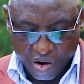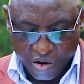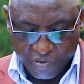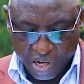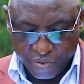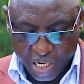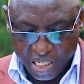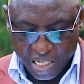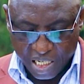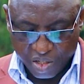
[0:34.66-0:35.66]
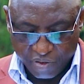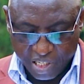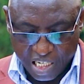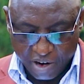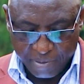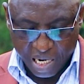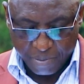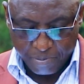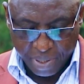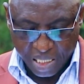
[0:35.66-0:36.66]
Of the greatness of his government
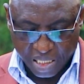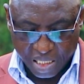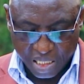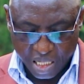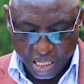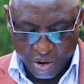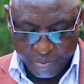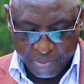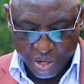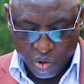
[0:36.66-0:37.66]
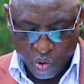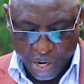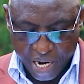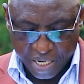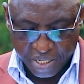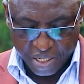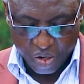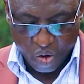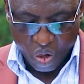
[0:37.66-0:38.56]
and peace, there will be no end.